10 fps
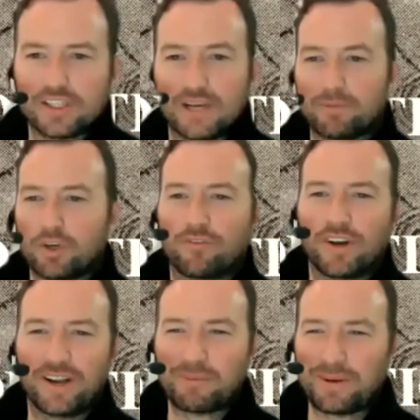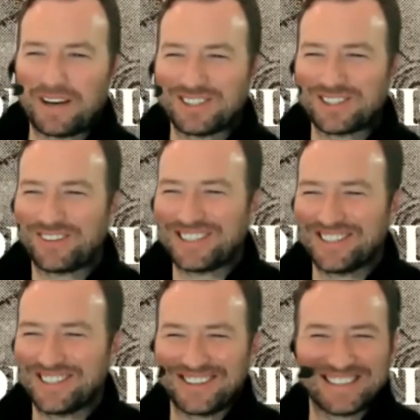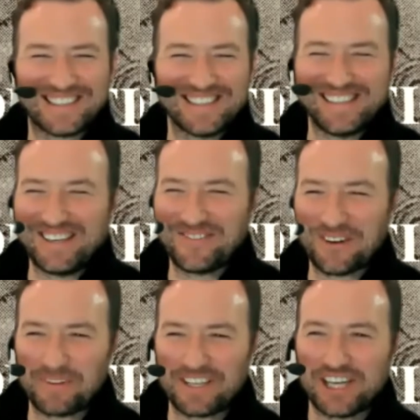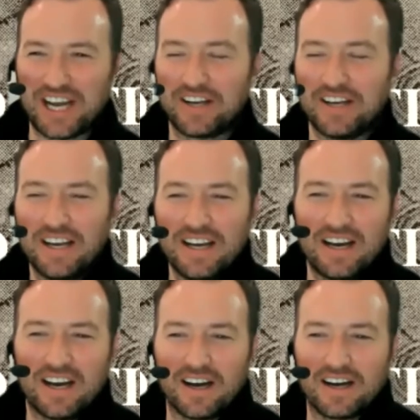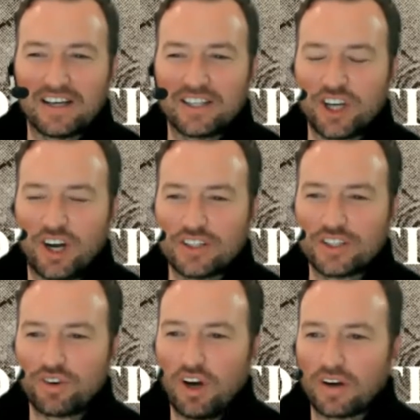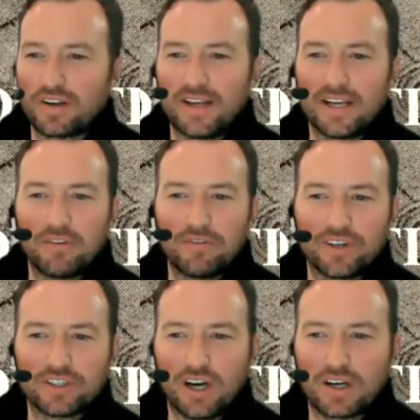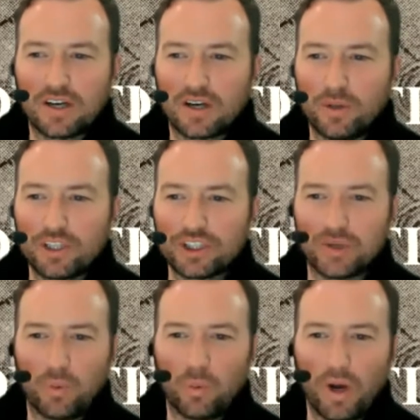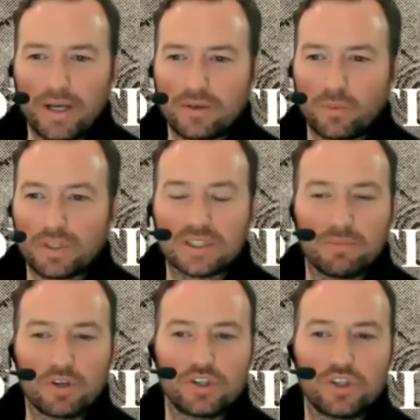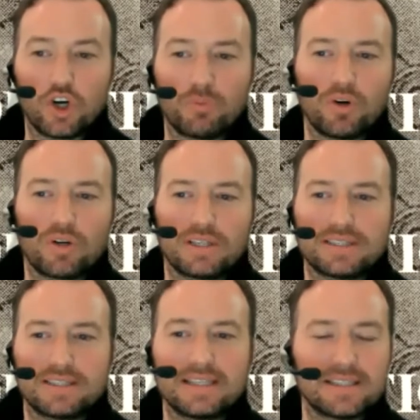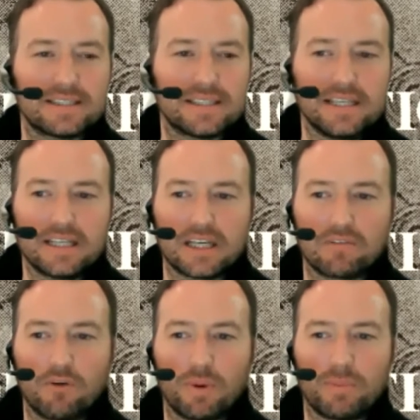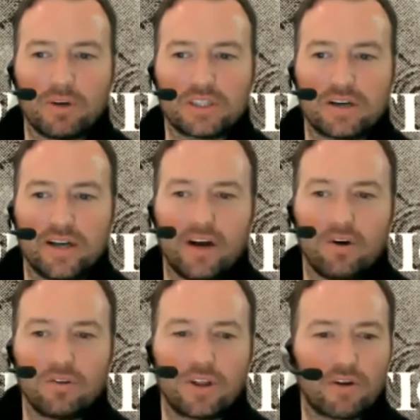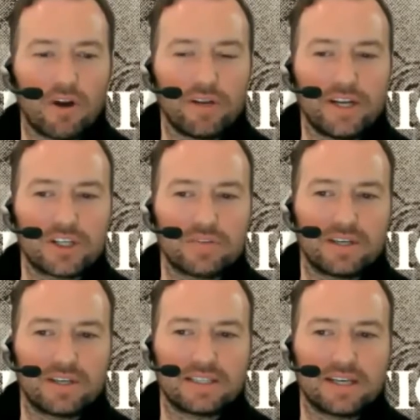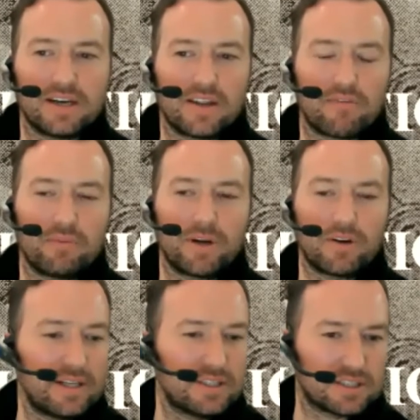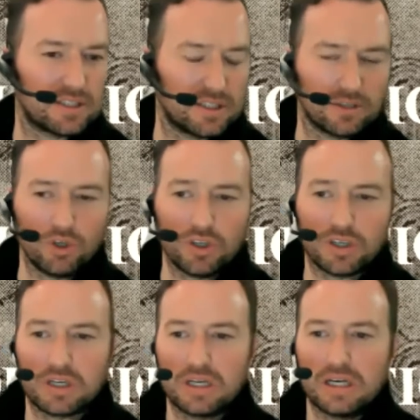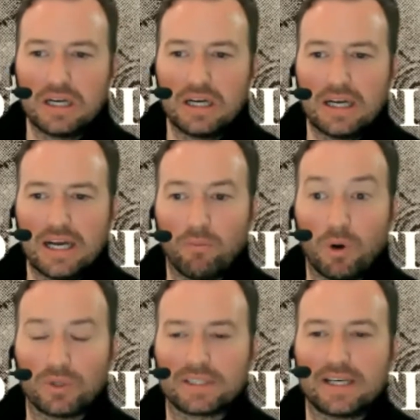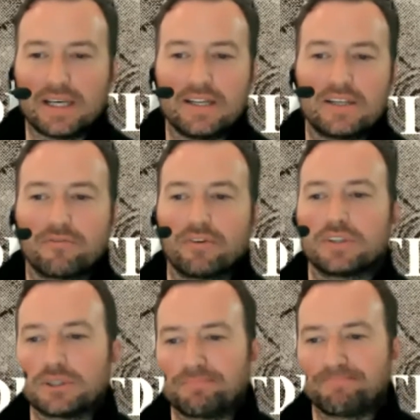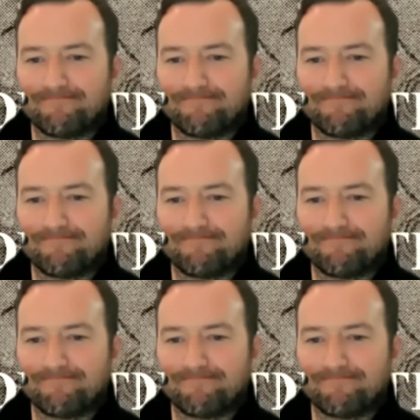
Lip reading: skipped over anybody else's questions, so I'll just continue from the chat. Sean Strong, thank you for your talk. A question: what was the most notable consistency the Roman military held throughout each of the designated 3 periods in your book? And what was a key difference?